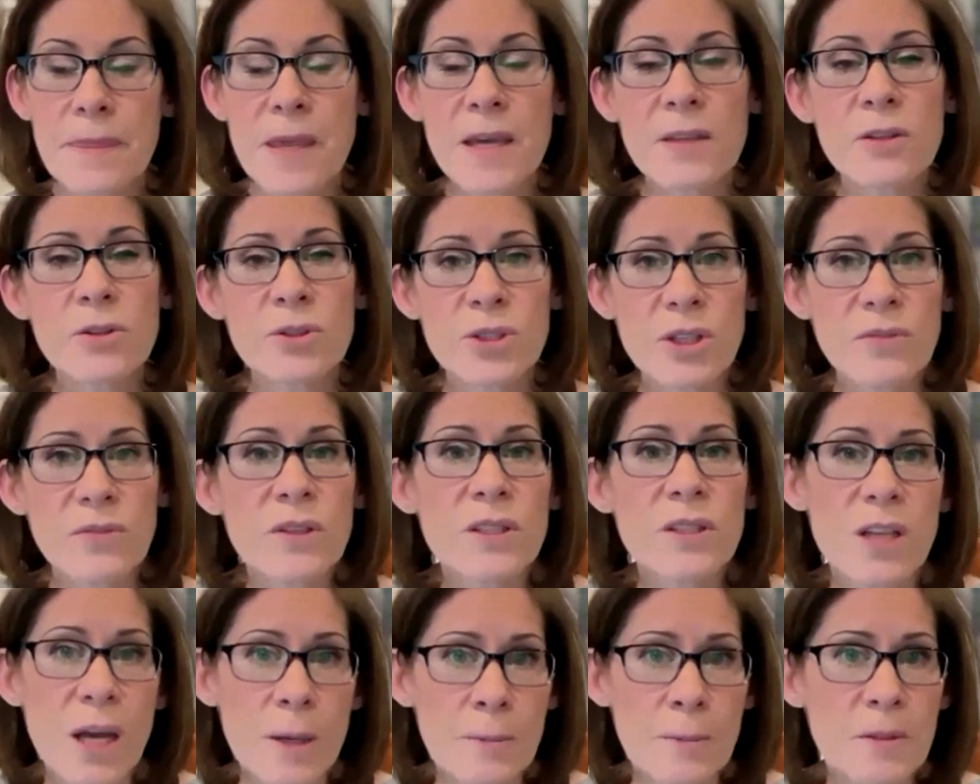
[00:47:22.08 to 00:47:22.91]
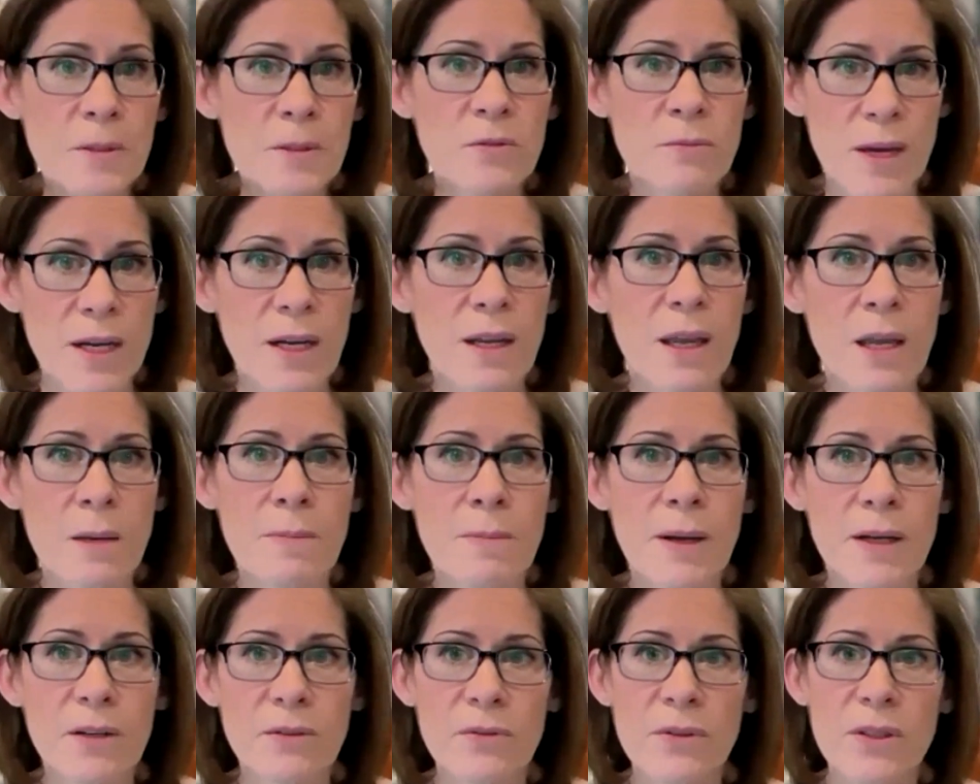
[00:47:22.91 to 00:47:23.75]
And there's different types of Medicaid
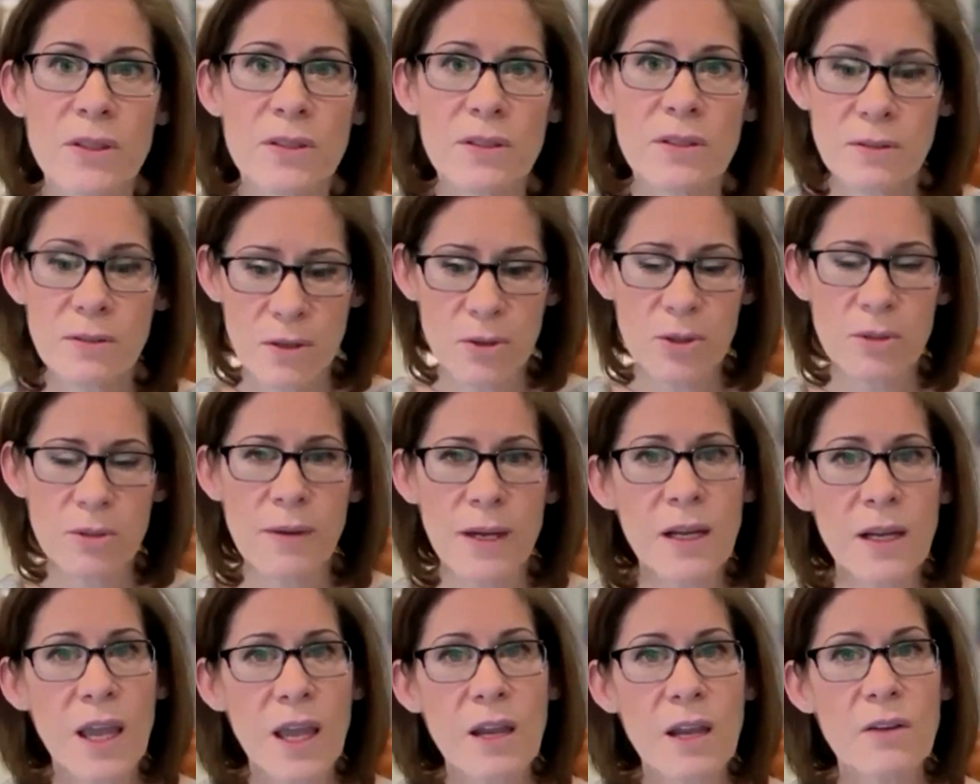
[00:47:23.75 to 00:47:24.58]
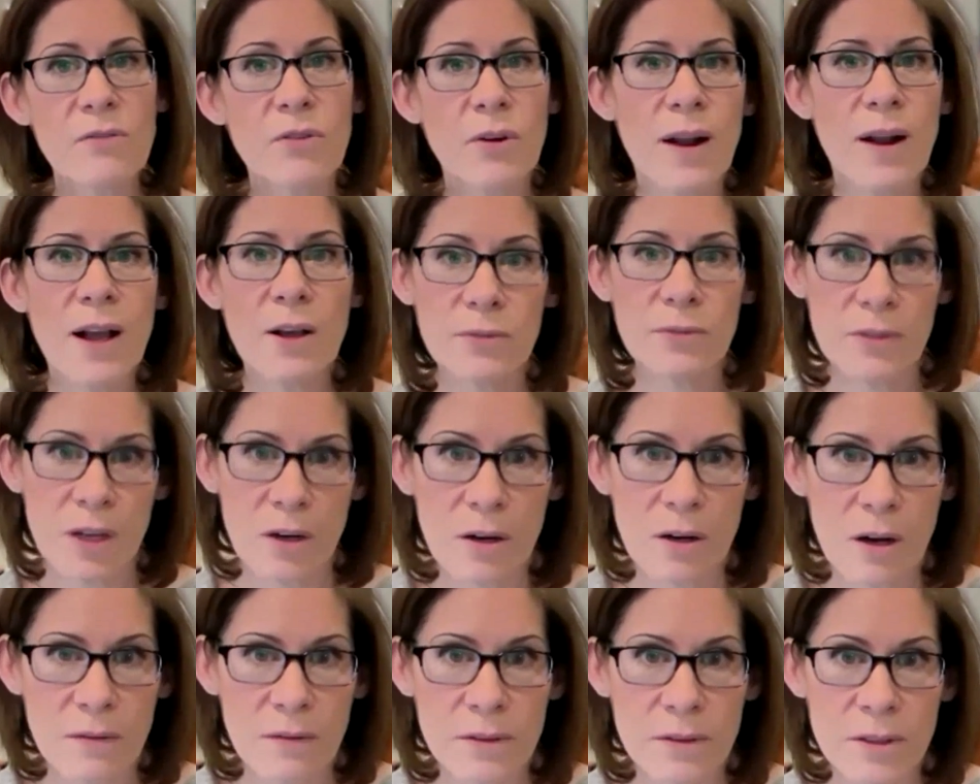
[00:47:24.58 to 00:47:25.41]
benefits. There's Medicaid for healthcare
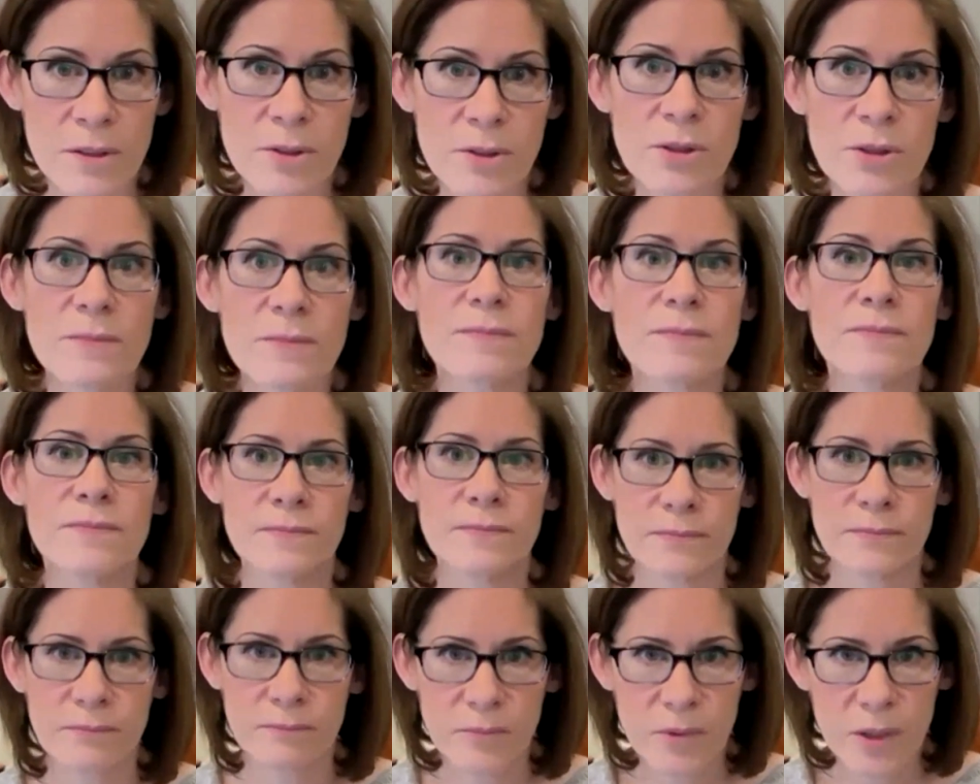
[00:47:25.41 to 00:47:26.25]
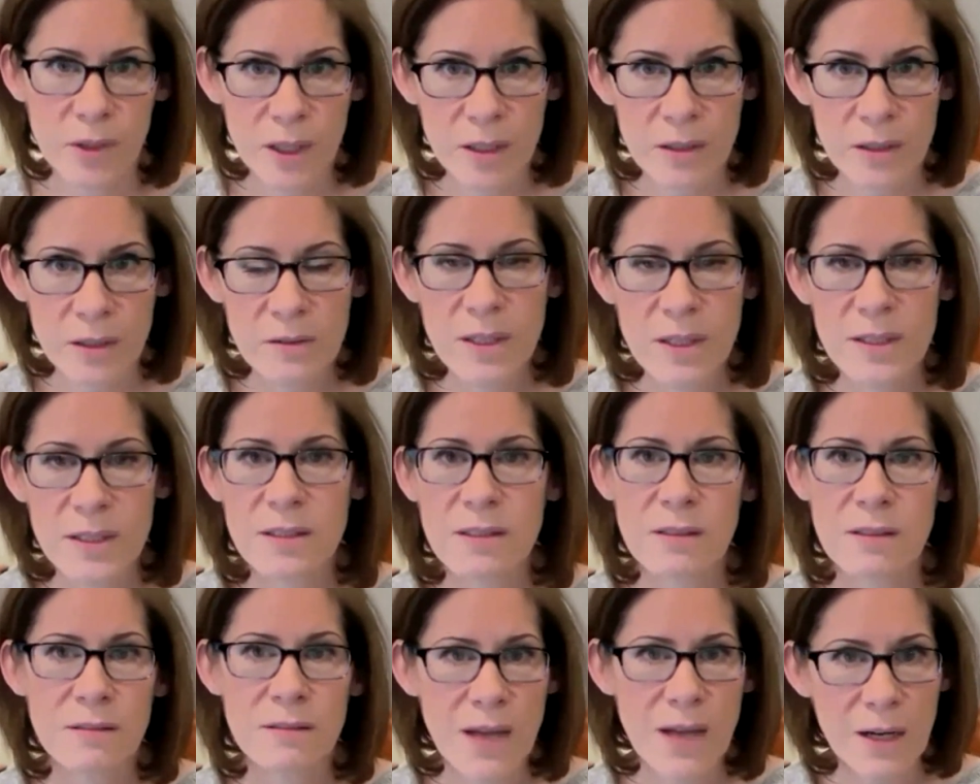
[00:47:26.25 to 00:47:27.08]
coverage. Okay, that's
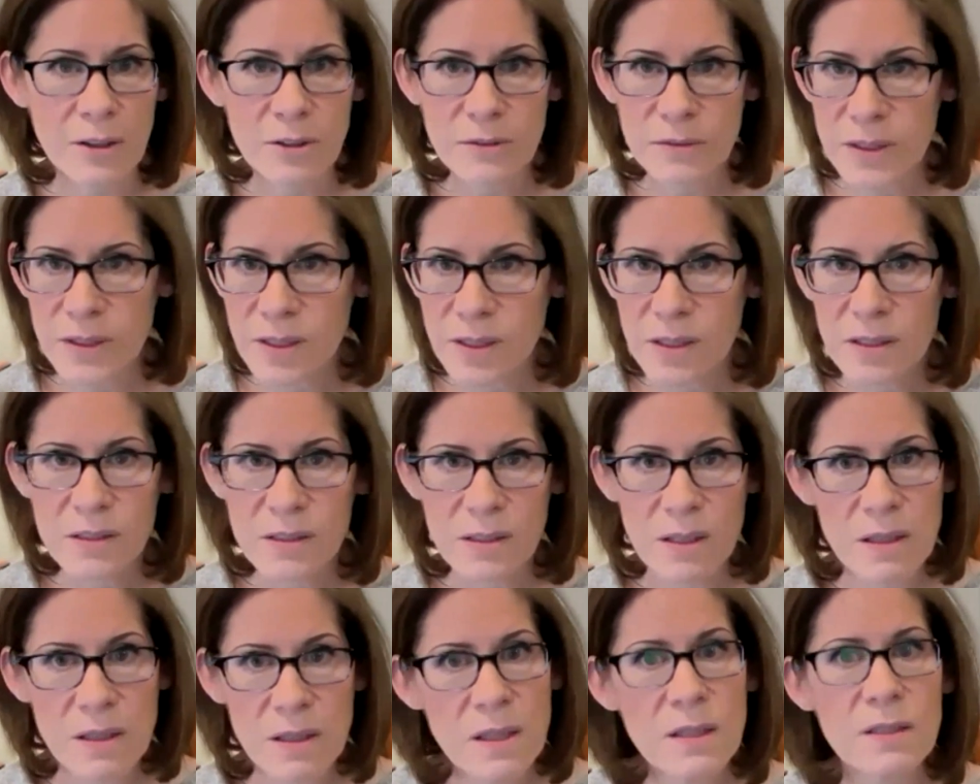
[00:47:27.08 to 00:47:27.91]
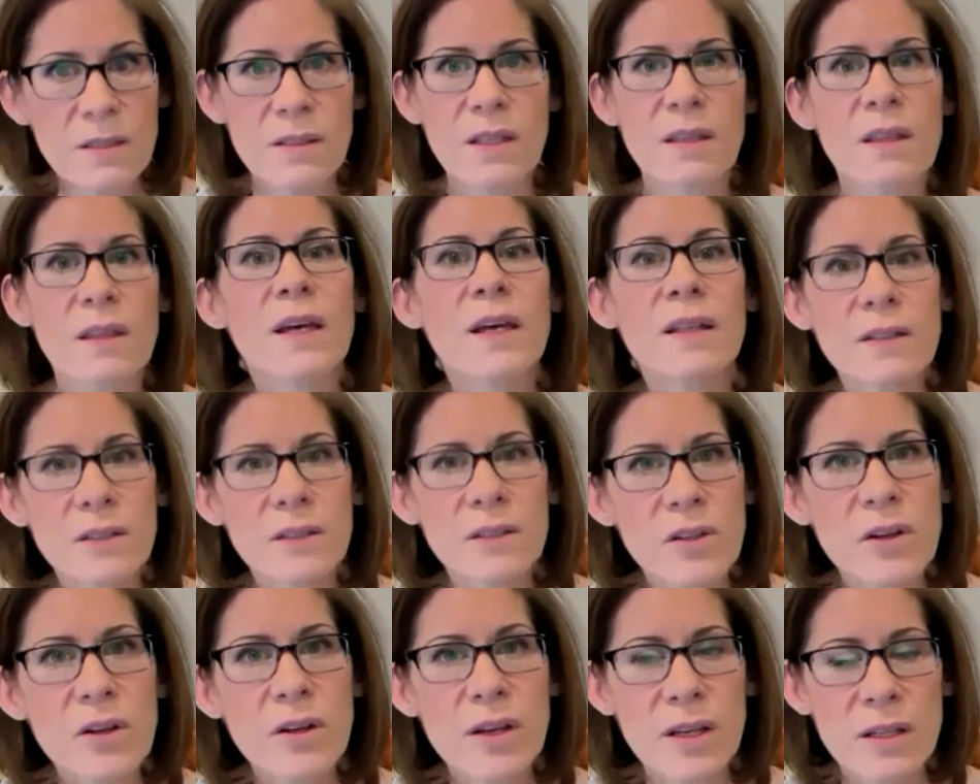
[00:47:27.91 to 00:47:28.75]
the doctor visits and things like
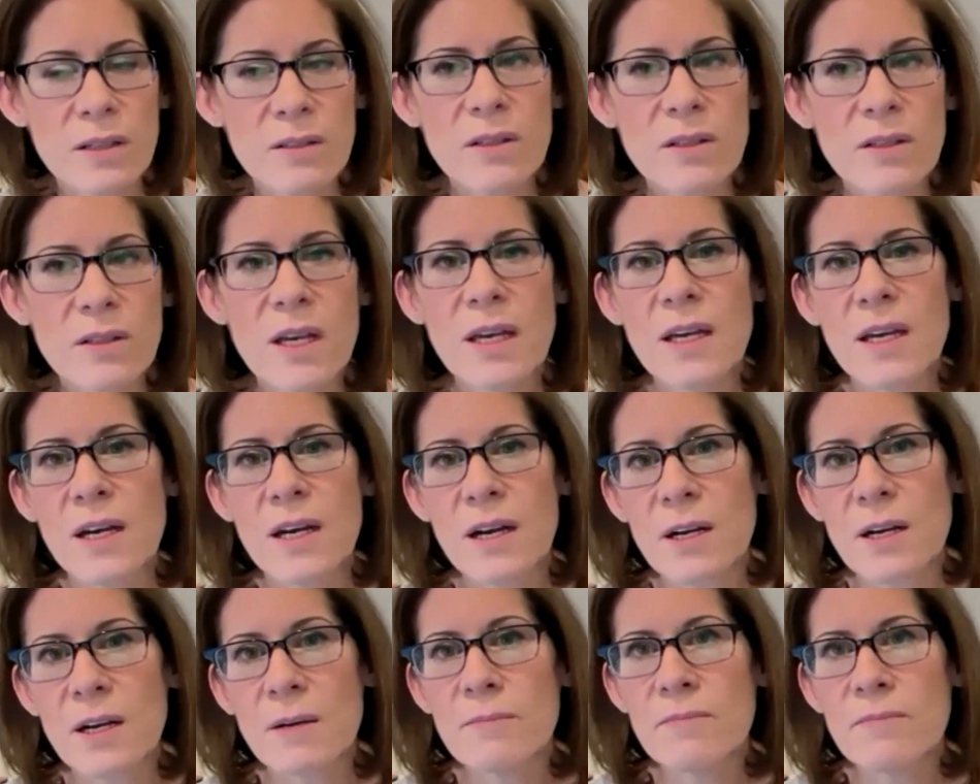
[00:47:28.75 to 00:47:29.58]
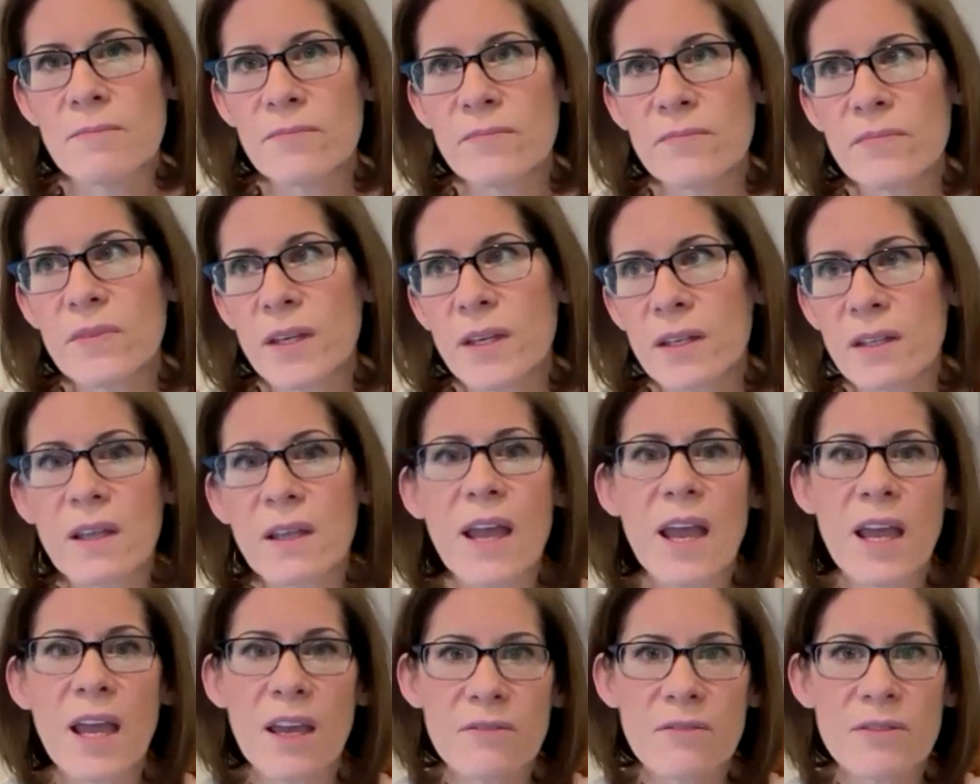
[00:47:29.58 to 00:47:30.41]
that, and like
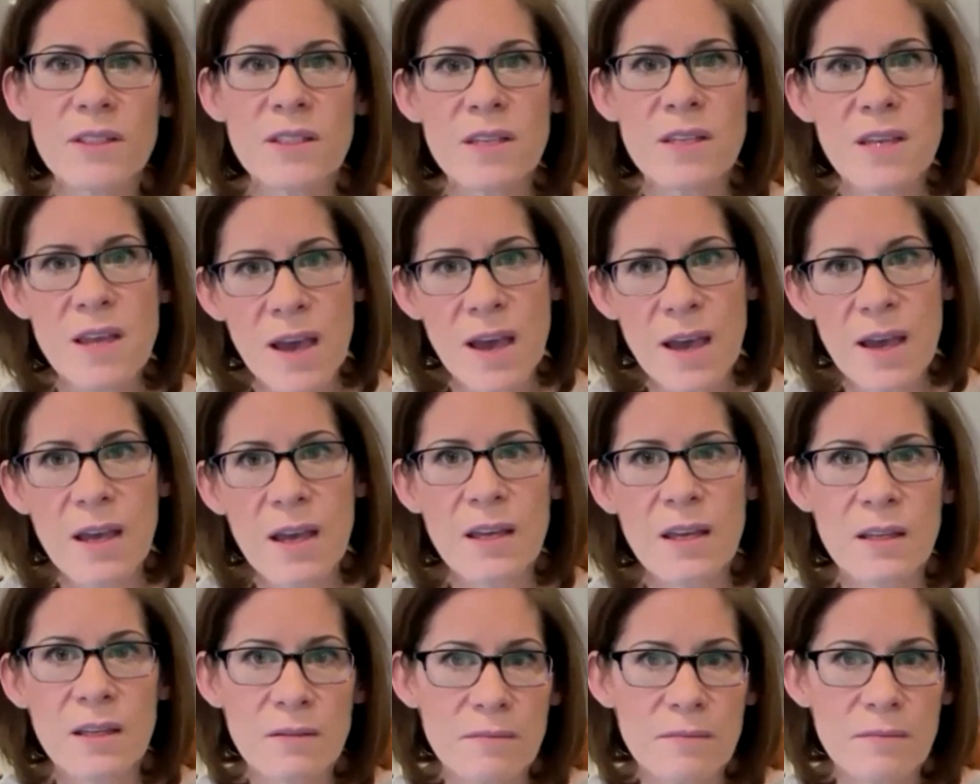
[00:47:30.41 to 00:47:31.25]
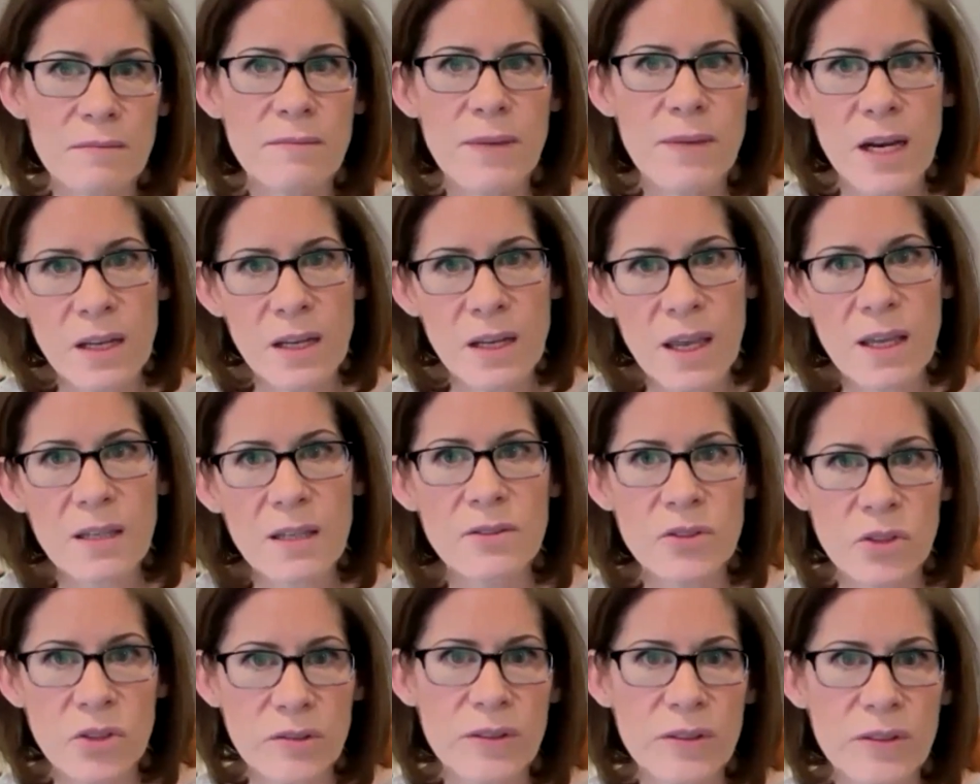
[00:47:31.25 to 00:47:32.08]
the ACA
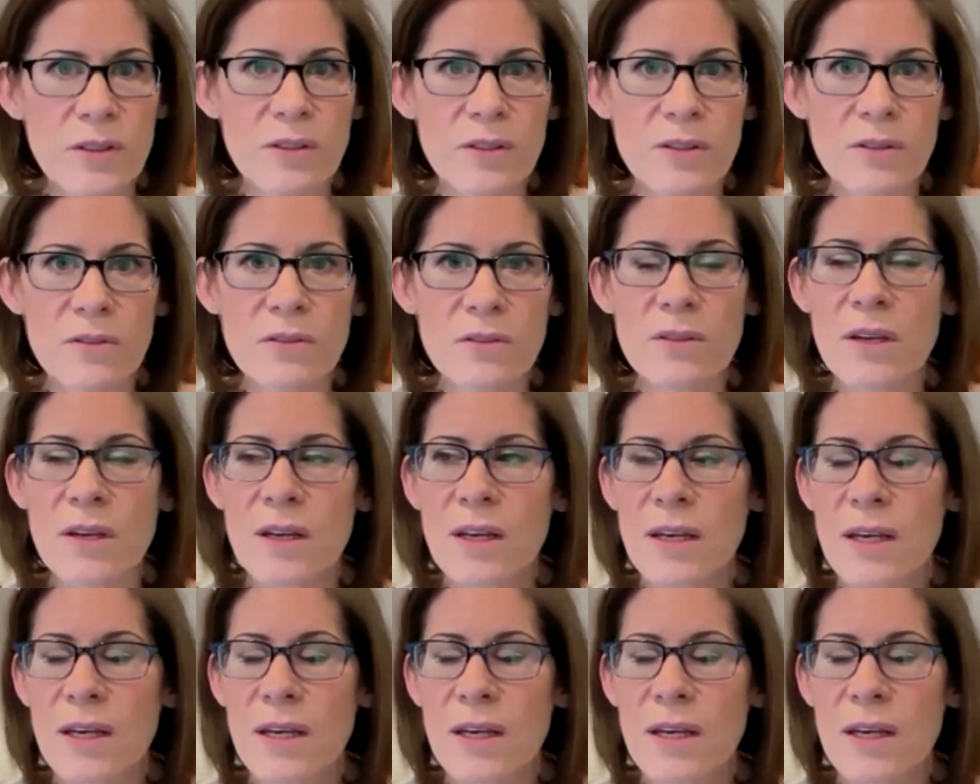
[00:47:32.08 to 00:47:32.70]
Medicaid services.